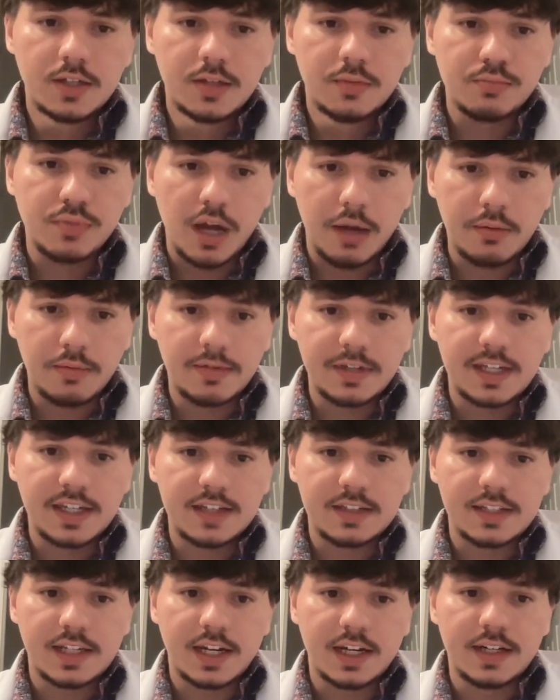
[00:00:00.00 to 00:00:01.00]
probably
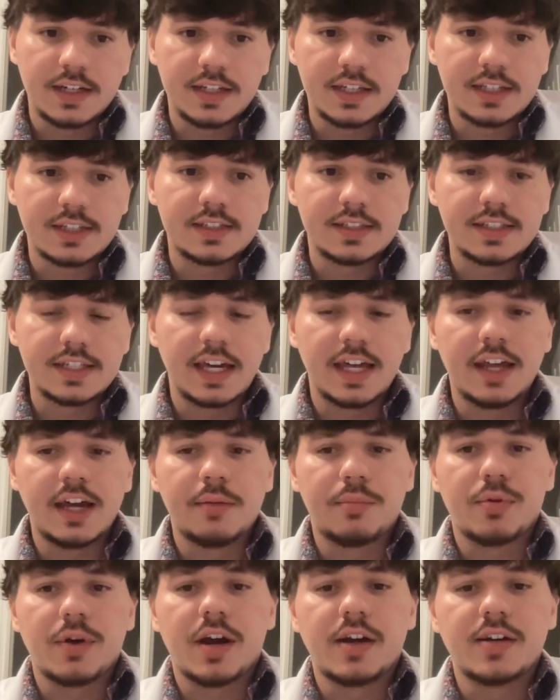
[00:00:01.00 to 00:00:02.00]
going to need to get a
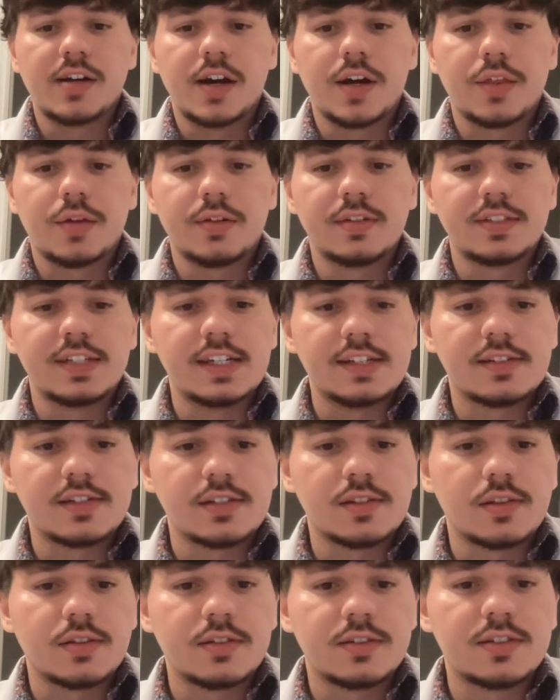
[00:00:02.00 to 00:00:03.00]
prior
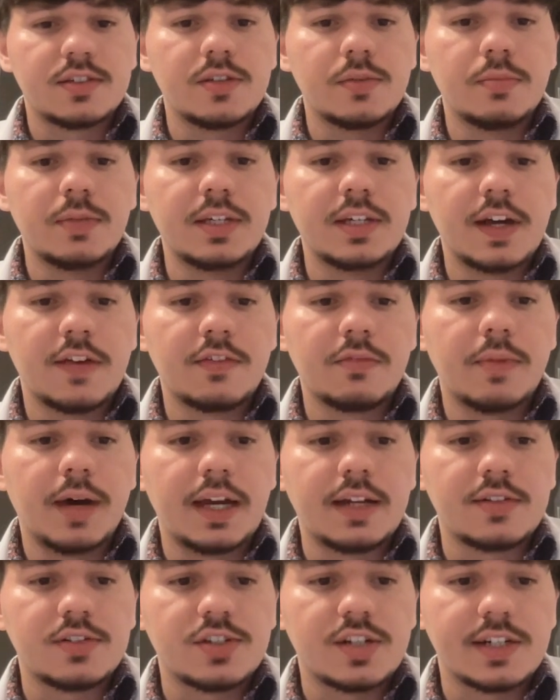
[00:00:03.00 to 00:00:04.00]
authorization to be covered by
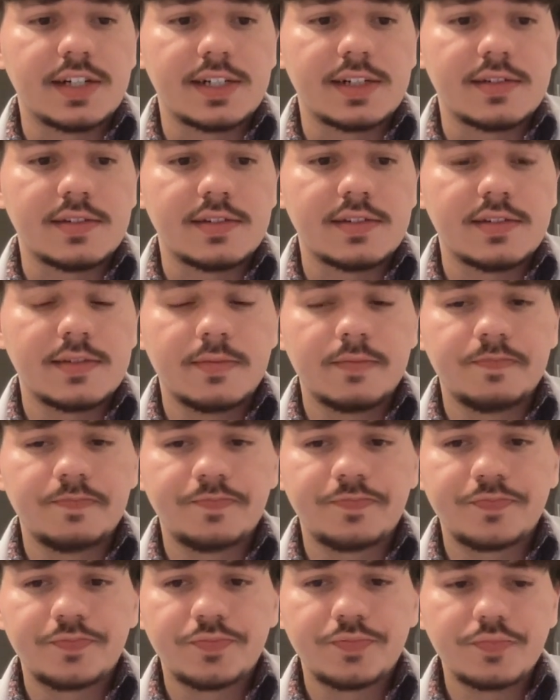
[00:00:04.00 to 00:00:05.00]
insurance.
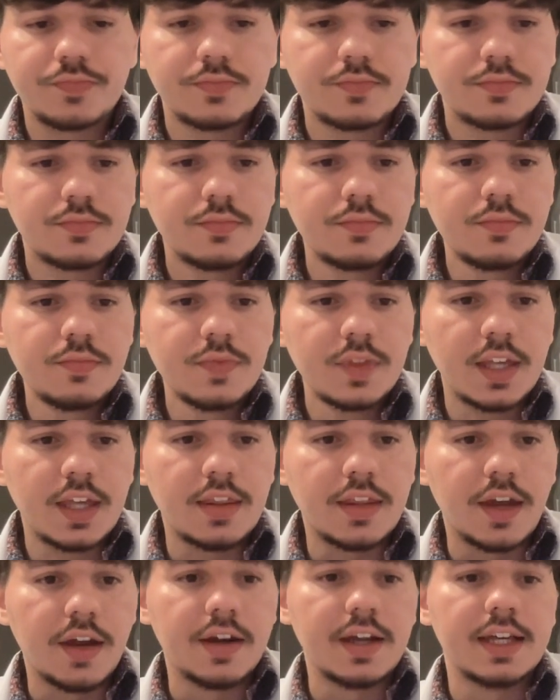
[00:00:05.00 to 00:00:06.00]

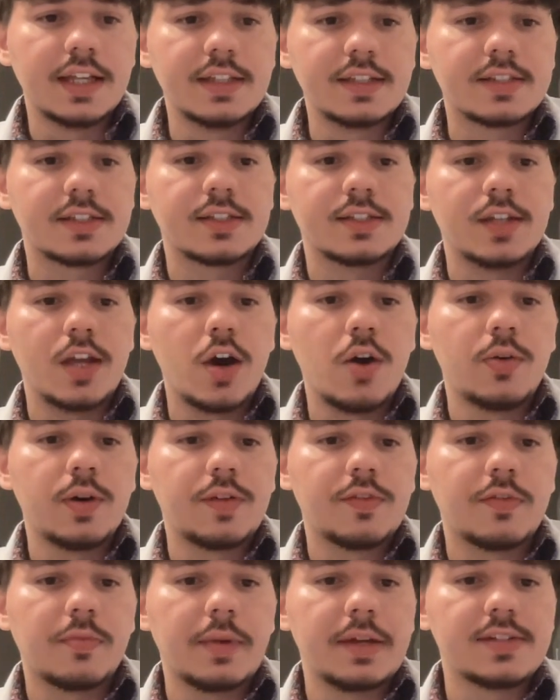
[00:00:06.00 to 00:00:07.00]
There is no
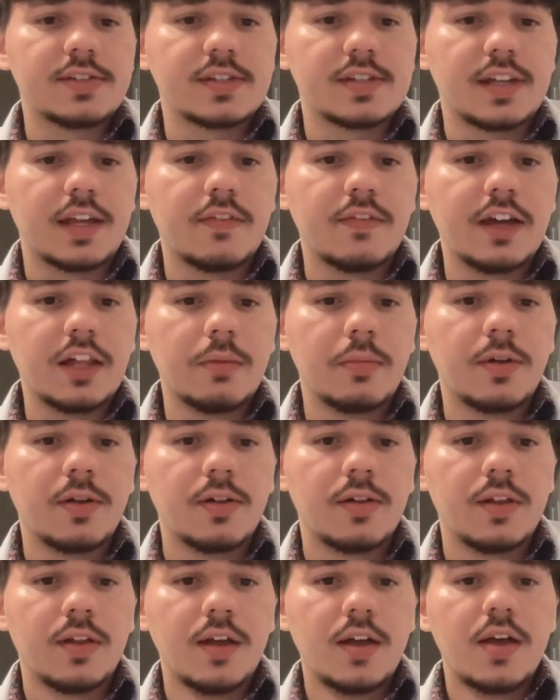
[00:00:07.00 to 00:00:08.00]
information
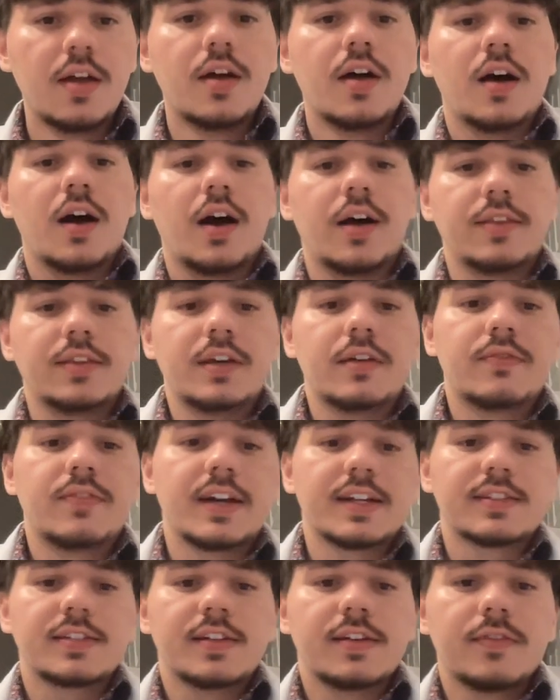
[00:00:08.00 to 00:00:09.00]
available on the
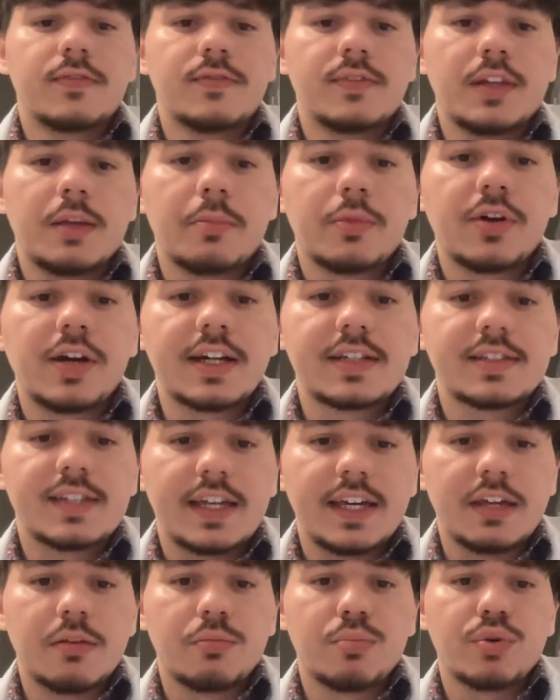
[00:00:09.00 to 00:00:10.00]
effects of
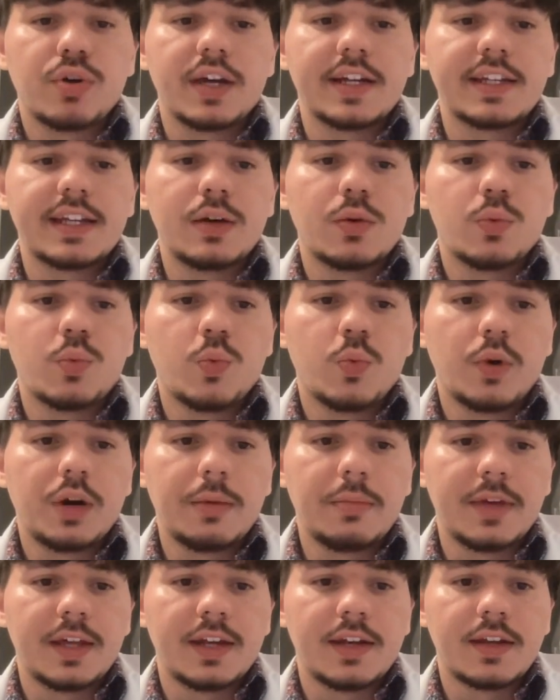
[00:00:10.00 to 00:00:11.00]
lemborexant in pregnant
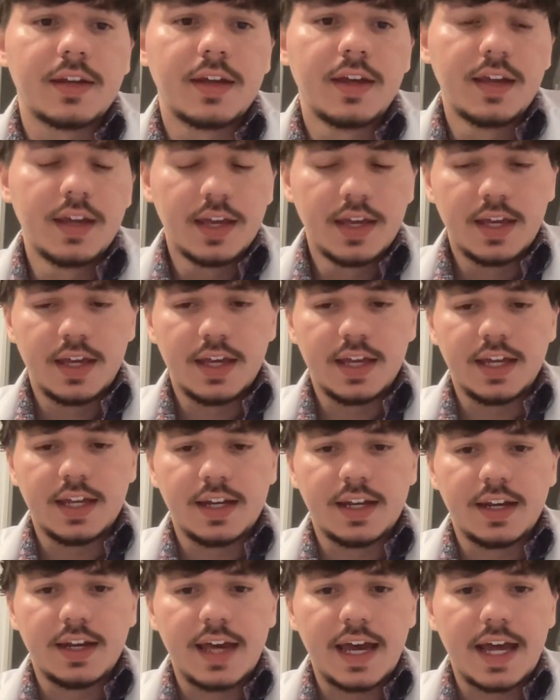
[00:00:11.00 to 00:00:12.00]
women,
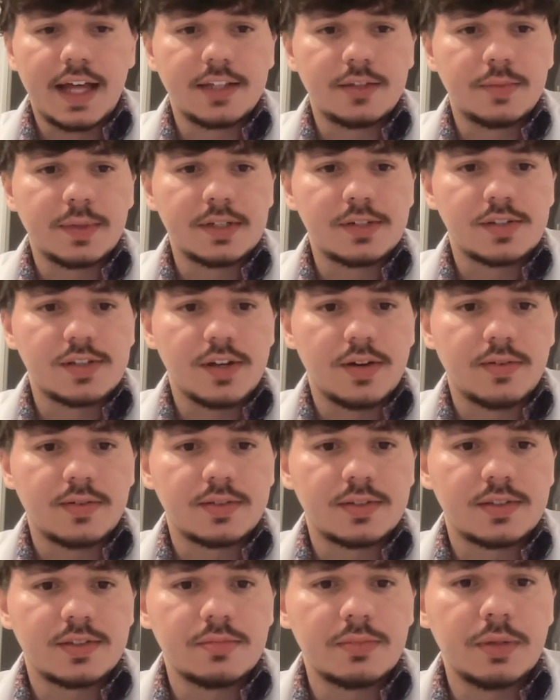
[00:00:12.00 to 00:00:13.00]
and it has been
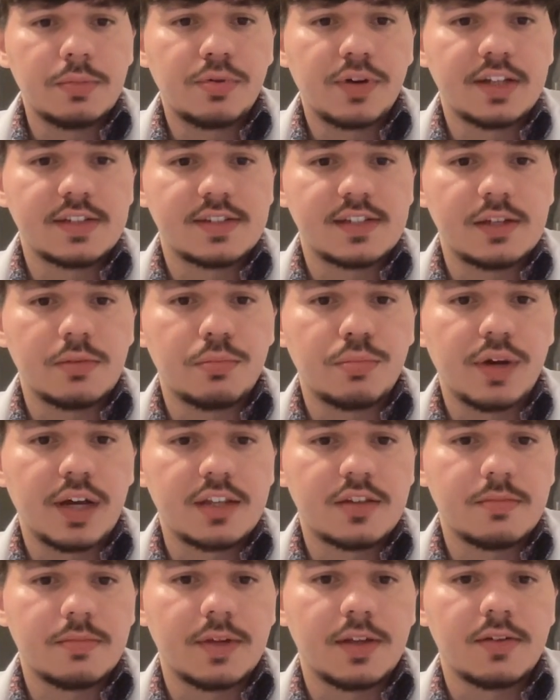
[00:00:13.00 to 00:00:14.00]
shown to be present in
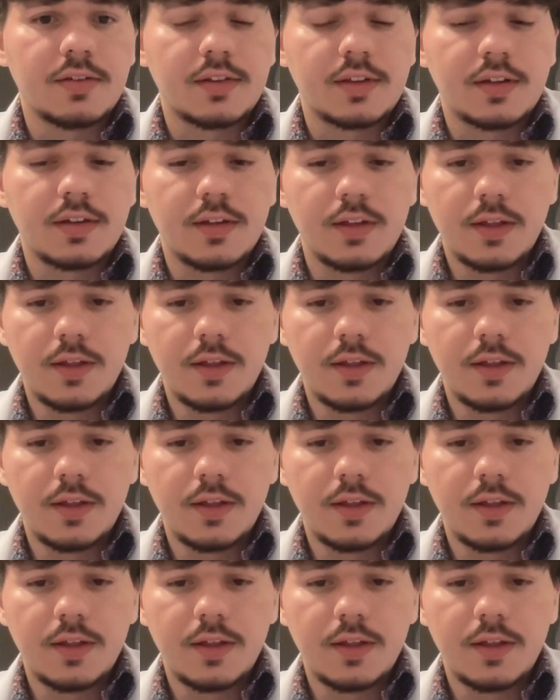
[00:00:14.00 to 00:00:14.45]
breast milk.